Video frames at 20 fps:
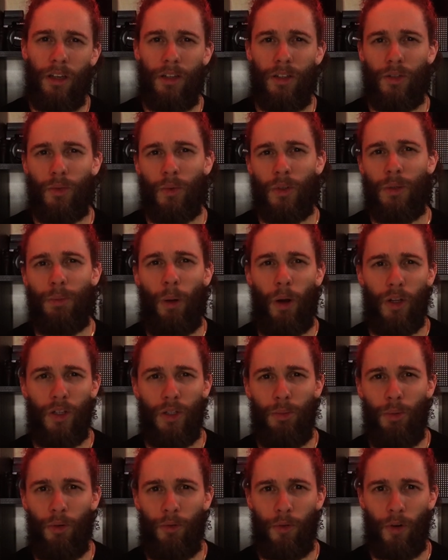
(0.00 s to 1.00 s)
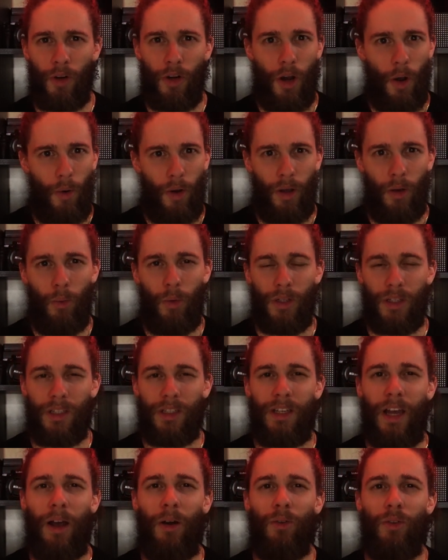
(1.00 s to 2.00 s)
is responsible for knowing what
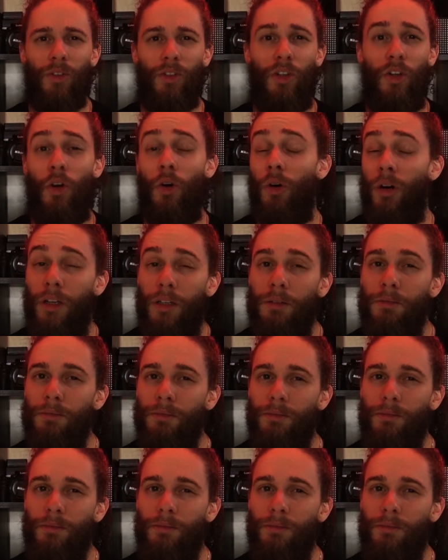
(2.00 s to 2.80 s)
sounds good.